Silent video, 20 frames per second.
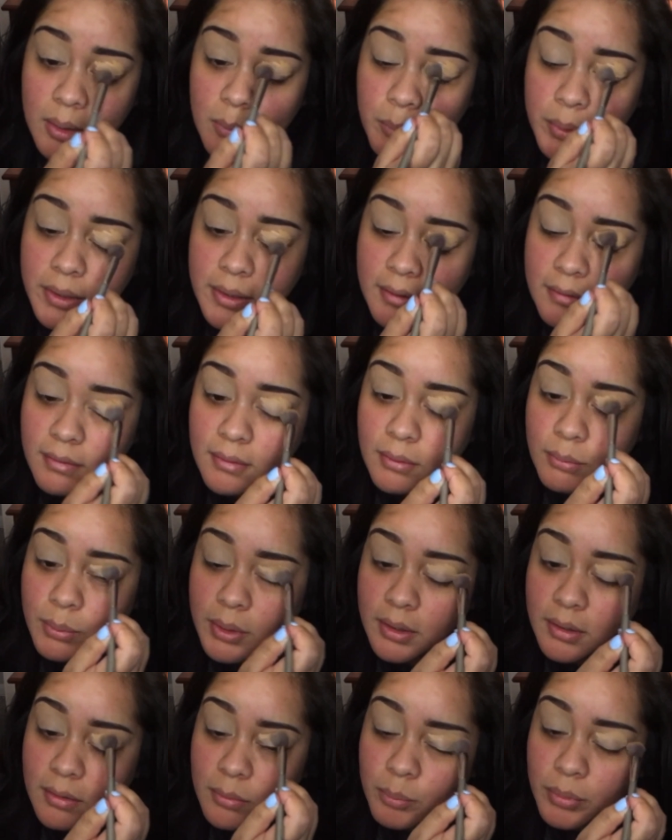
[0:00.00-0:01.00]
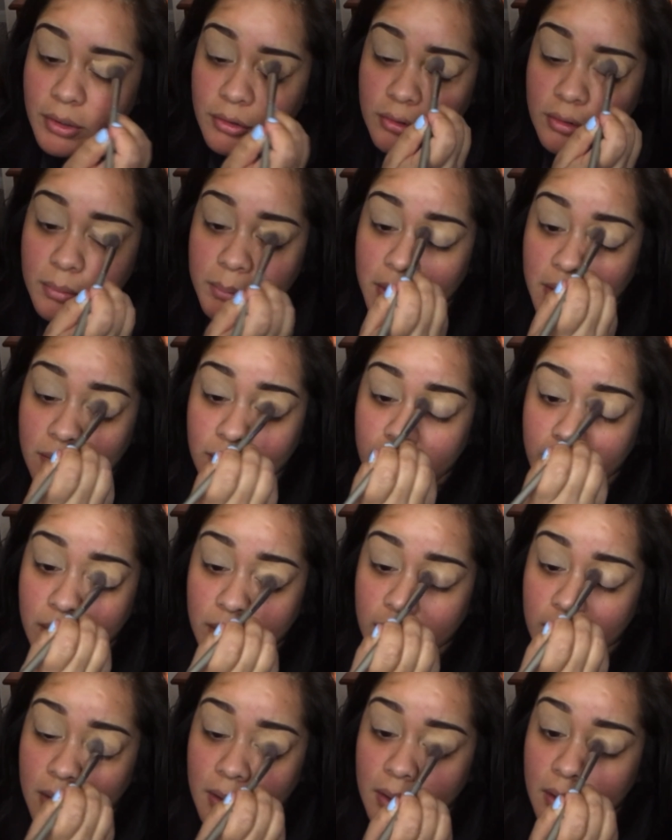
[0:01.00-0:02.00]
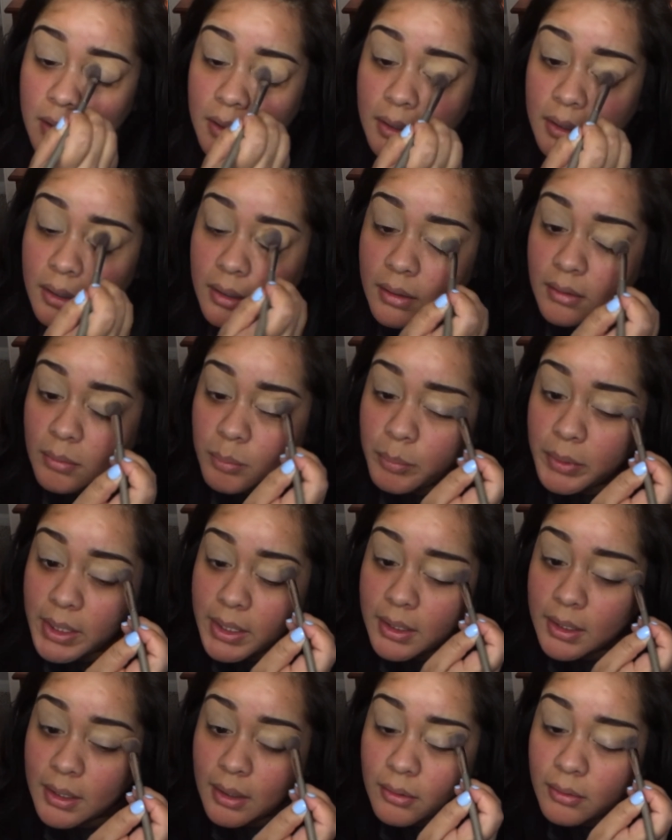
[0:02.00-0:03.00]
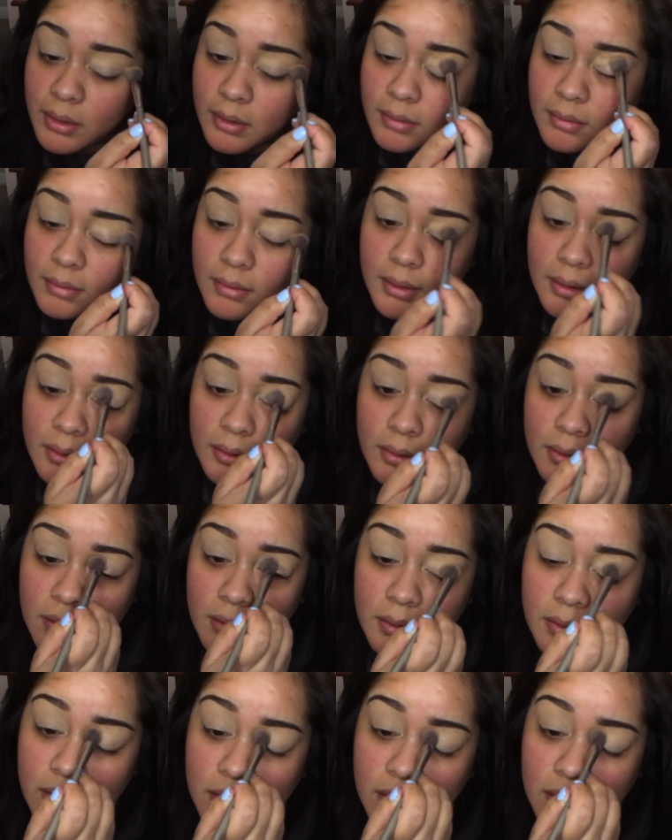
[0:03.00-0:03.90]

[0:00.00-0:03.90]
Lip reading: but this is what this brush is made for, is blending out concealer.